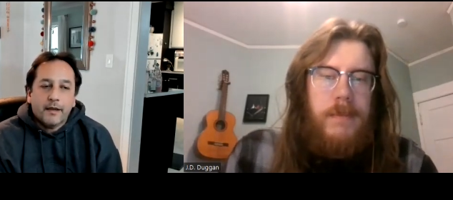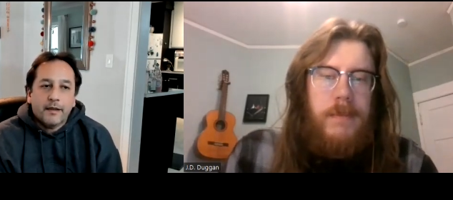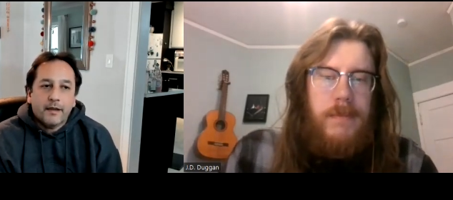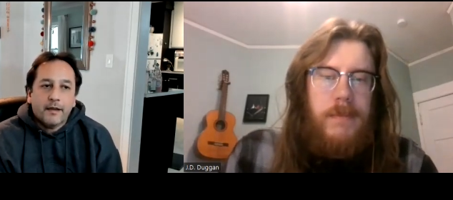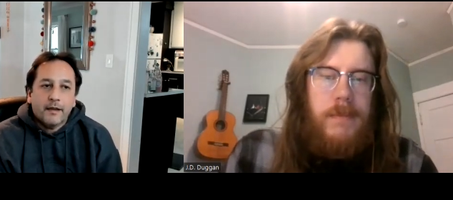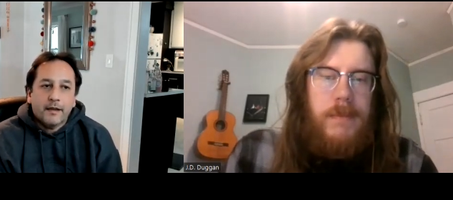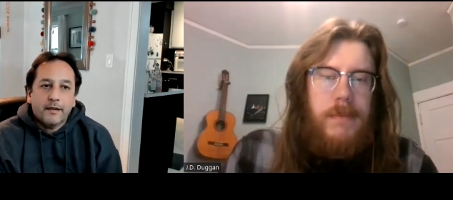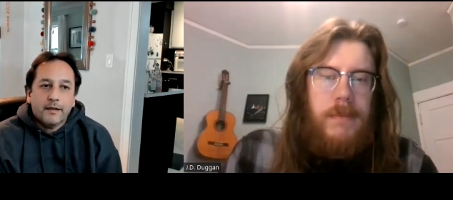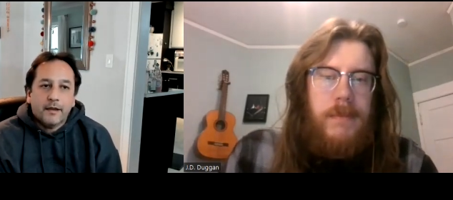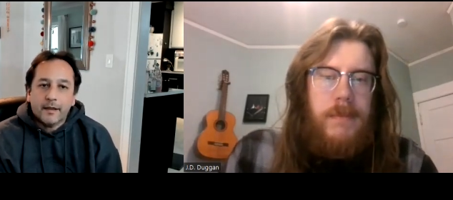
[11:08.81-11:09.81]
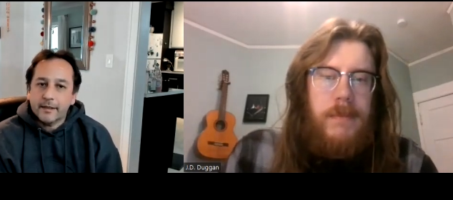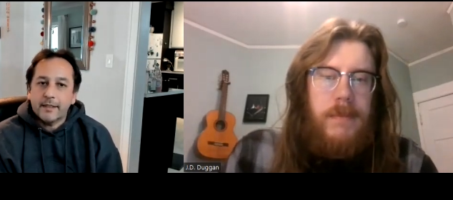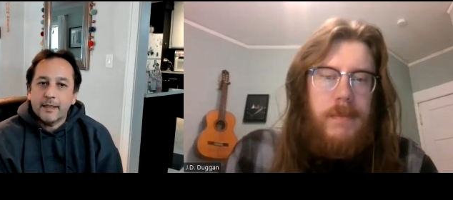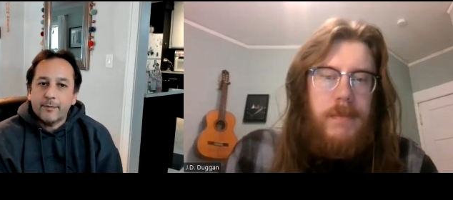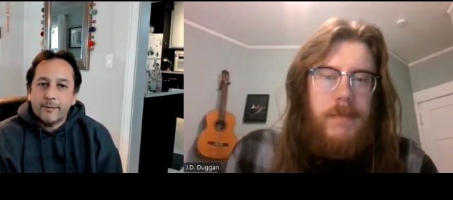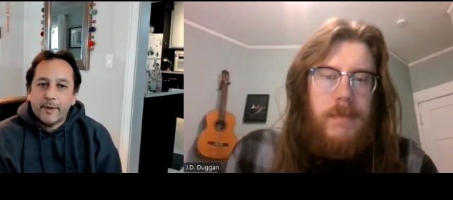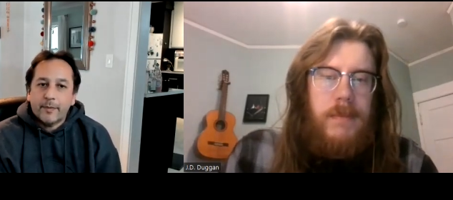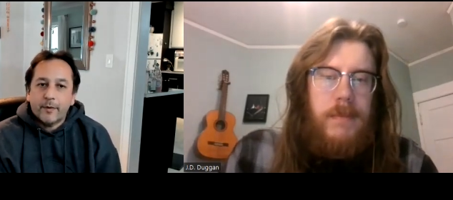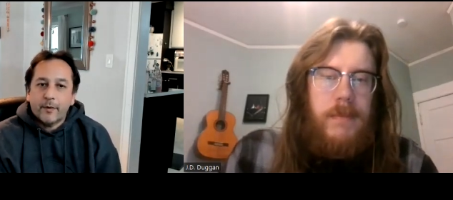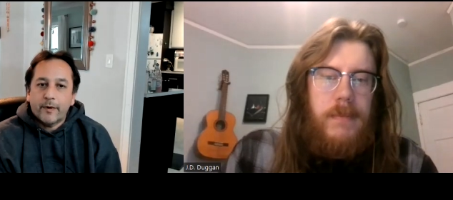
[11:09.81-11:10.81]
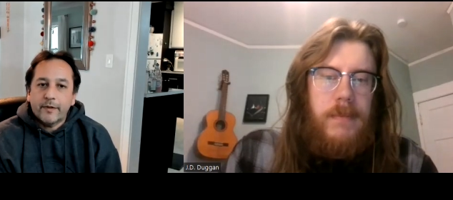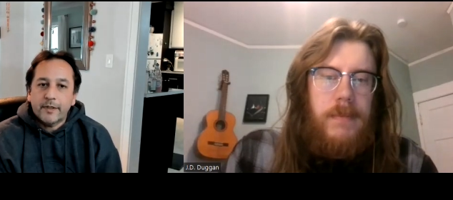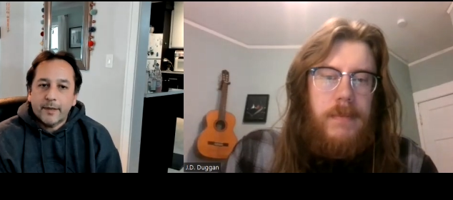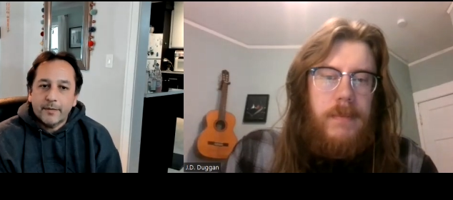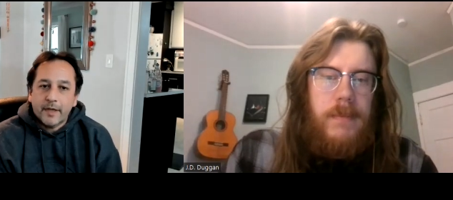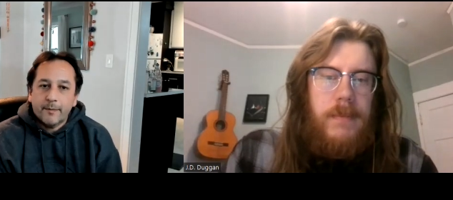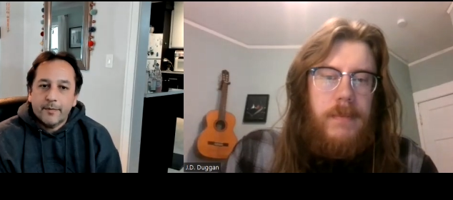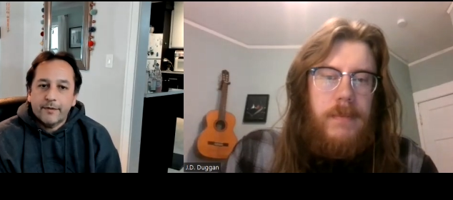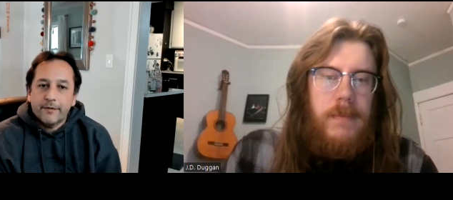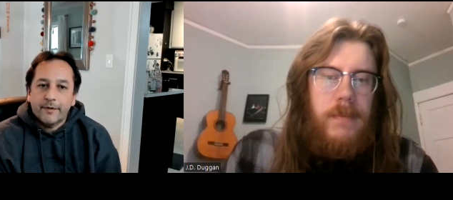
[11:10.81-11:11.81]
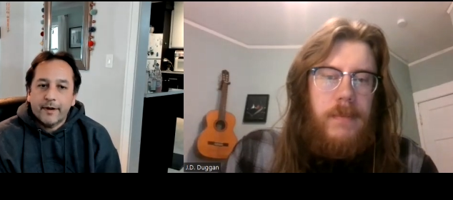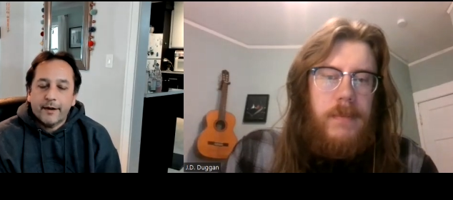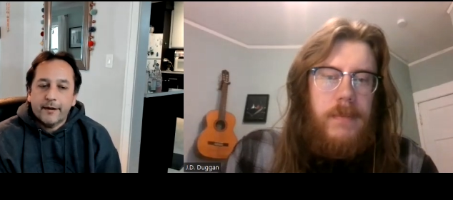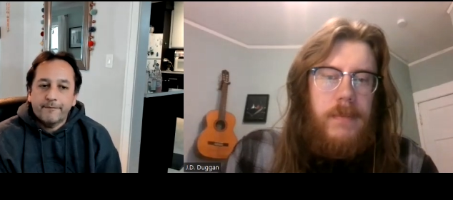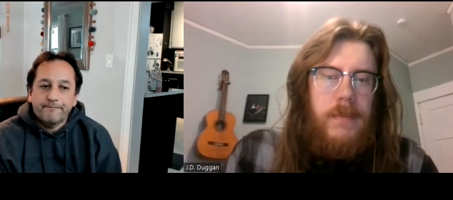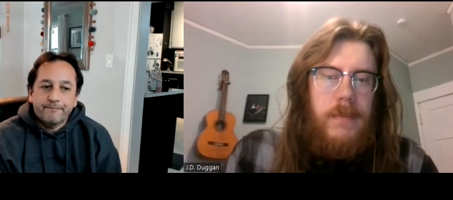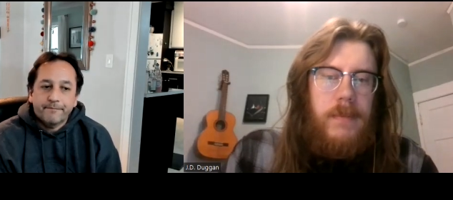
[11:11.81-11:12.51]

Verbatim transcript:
Speaker 1: And I, I, I like to team with people who have the same type of um,